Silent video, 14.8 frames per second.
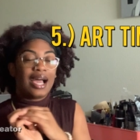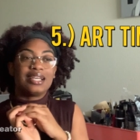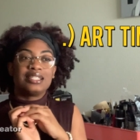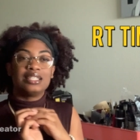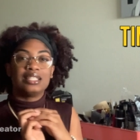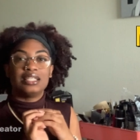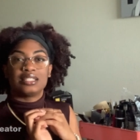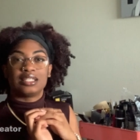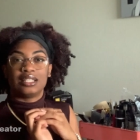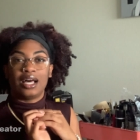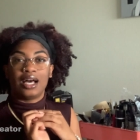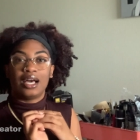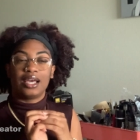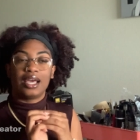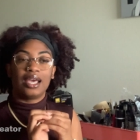I see these a
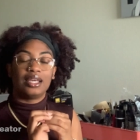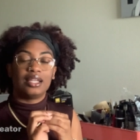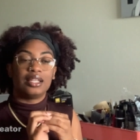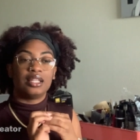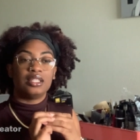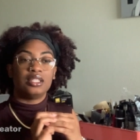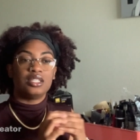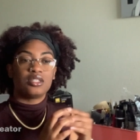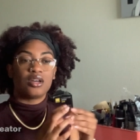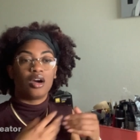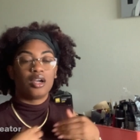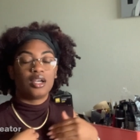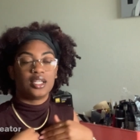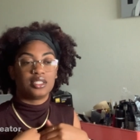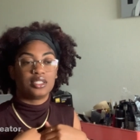lot, and these
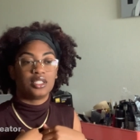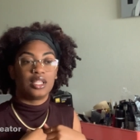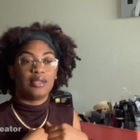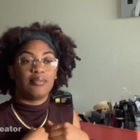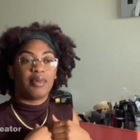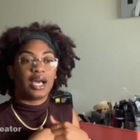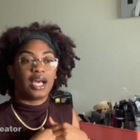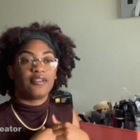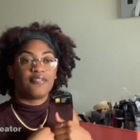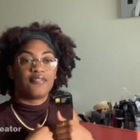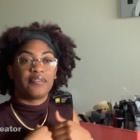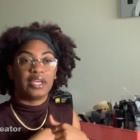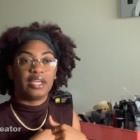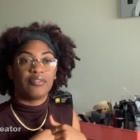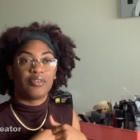aren't necessarily my
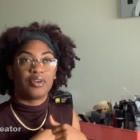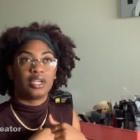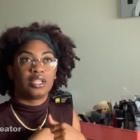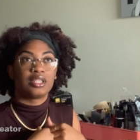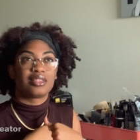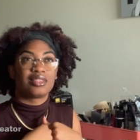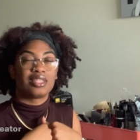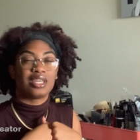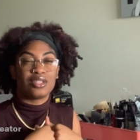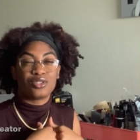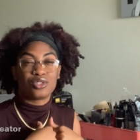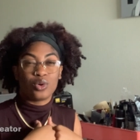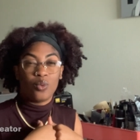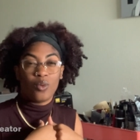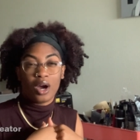favorite things
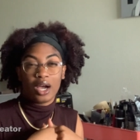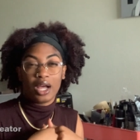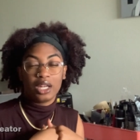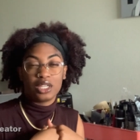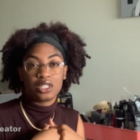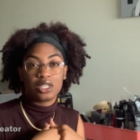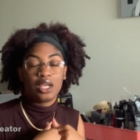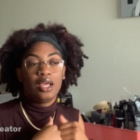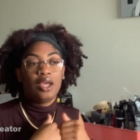to watch,